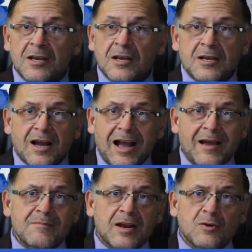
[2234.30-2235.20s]
I'm
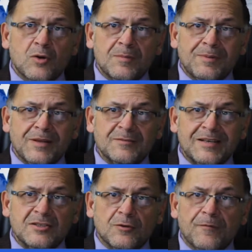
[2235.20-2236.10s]
not going to place
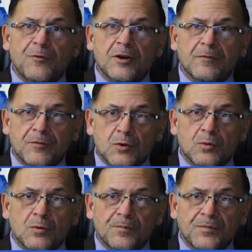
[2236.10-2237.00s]
myself in front of
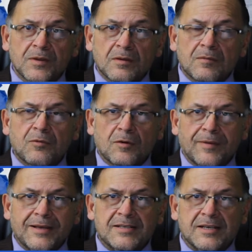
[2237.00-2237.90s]
you for a
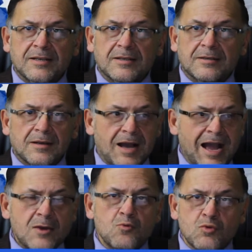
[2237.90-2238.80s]
vaccine.
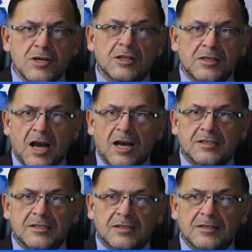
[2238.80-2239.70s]
I will
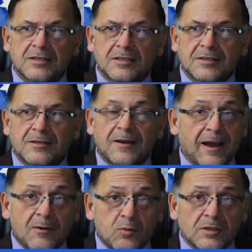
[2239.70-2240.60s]
not. I
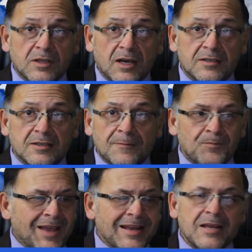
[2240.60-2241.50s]
will not.
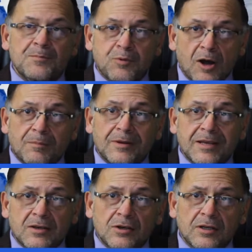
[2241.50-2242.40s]
And I probably
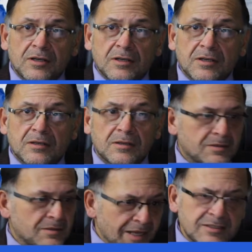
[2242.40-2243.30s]
could.
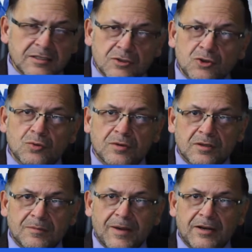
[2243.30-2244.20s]
That's the truth of
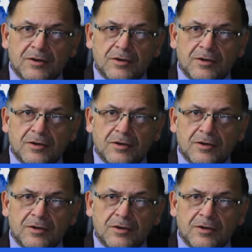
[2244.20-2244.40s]
the matter.